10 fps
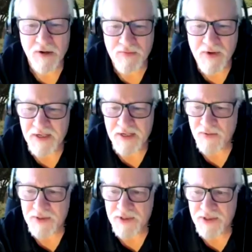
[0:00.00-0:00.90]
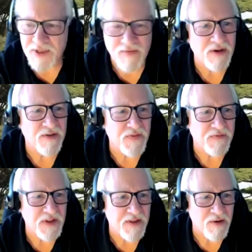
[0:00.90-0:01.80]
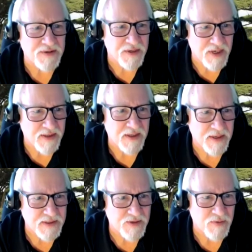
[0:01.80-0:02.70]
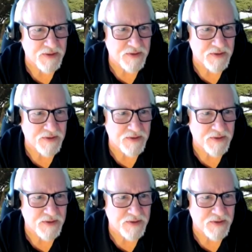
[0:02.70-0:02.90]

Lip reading: raise was 750,000. I think is what